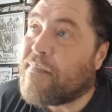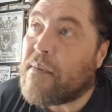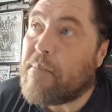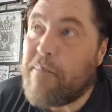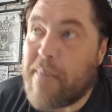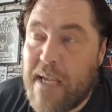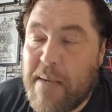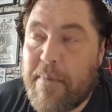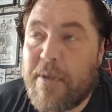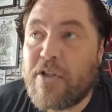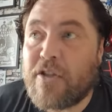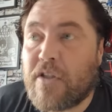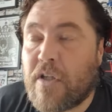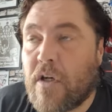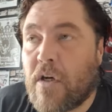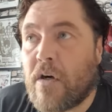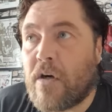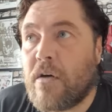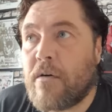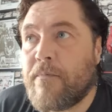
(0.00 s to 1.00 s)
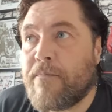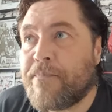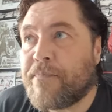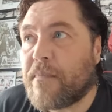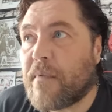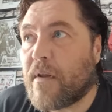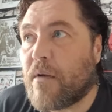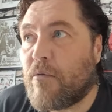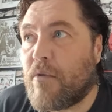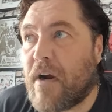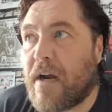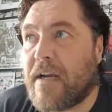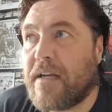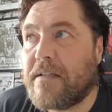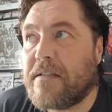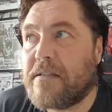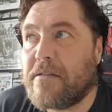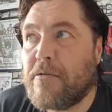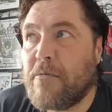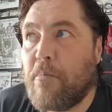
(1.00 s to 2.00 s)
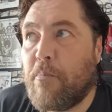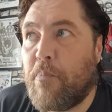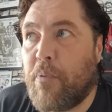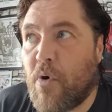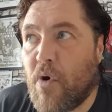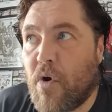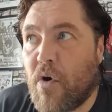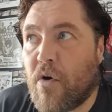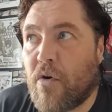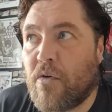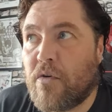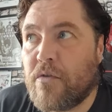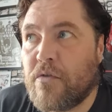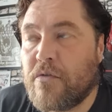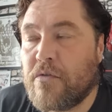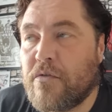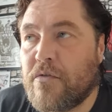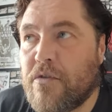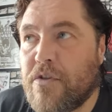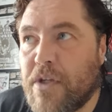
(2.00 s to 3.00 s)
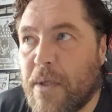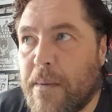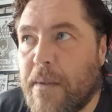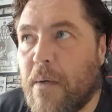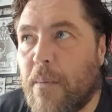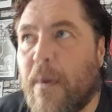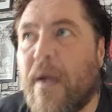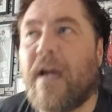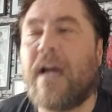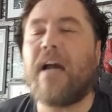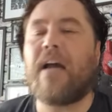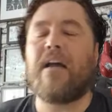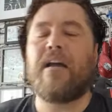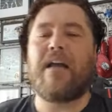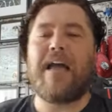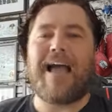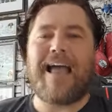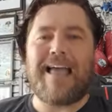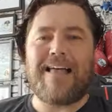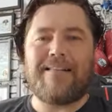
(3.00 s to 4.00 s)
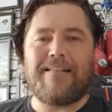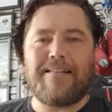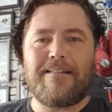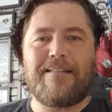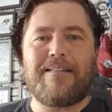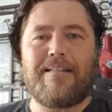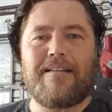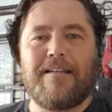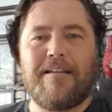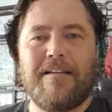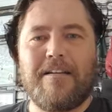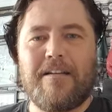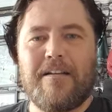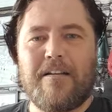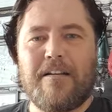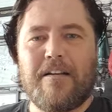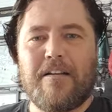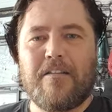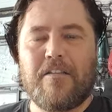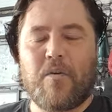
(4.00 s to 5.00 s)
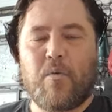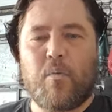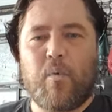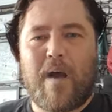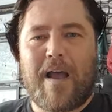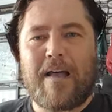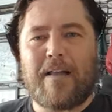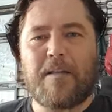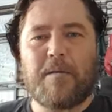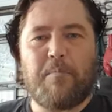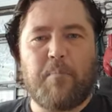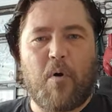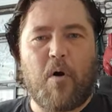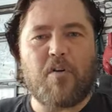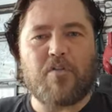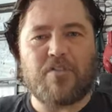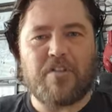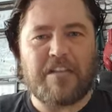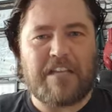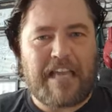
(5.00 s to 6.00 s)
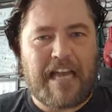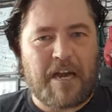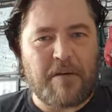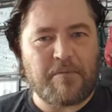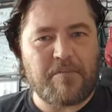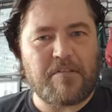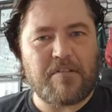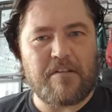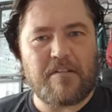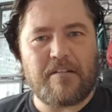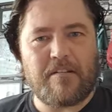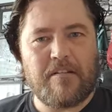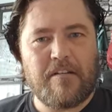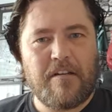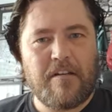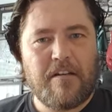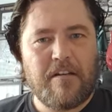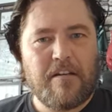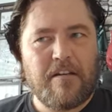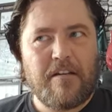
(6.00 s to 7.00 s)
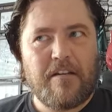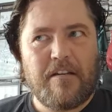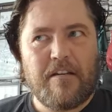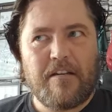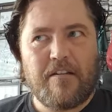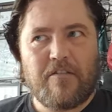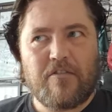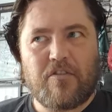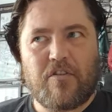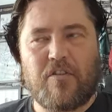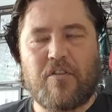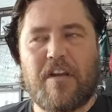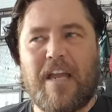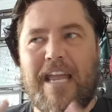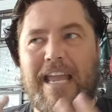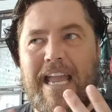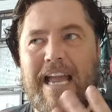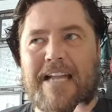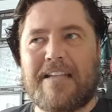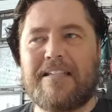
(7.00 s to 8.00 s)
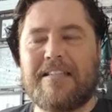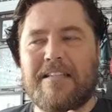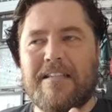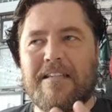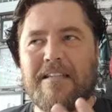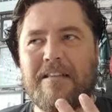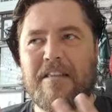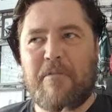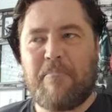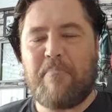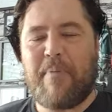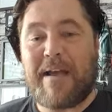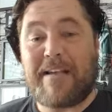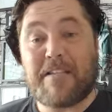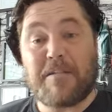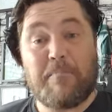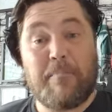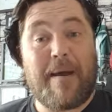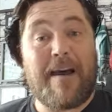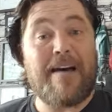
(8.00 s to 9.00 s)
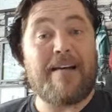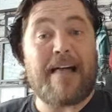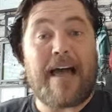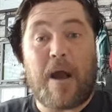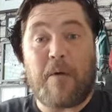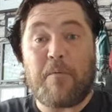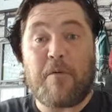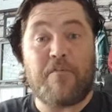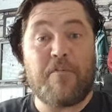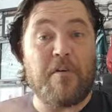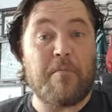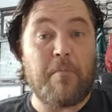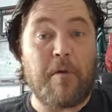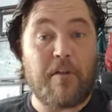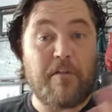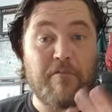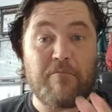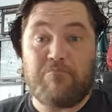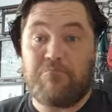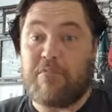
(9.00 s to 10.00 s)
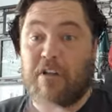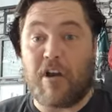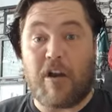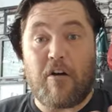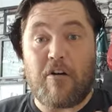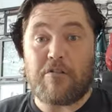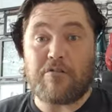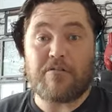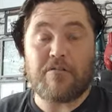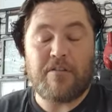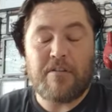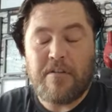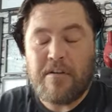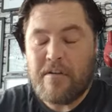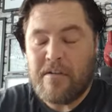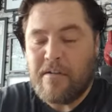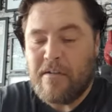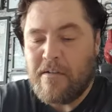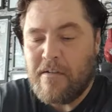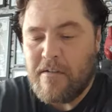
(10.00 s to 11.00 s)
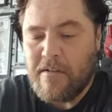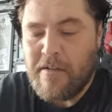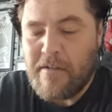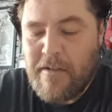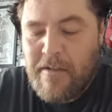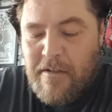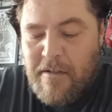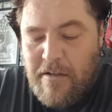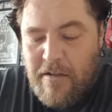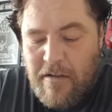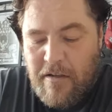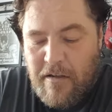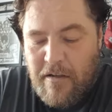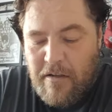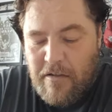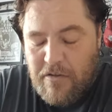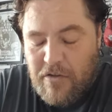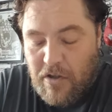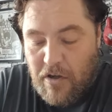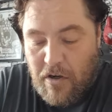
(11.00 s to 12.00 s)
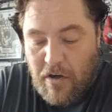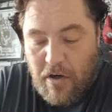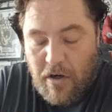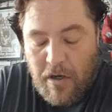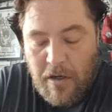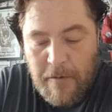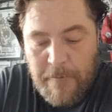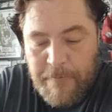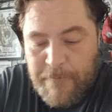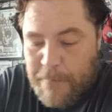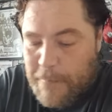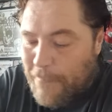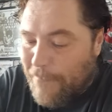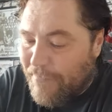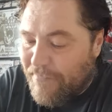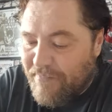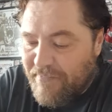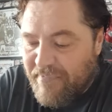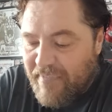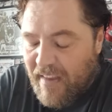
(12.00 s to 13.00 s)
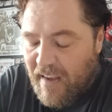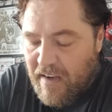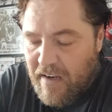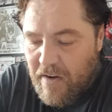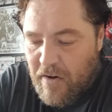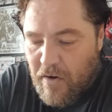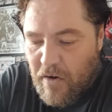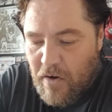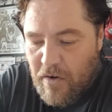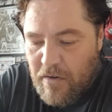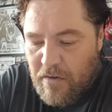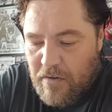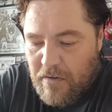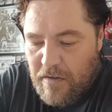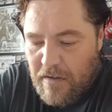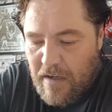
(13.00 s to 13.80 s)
Maybe so, right? But Junior Witter held the World Boxing Council. So he had the best belt out of the lot. So, you know,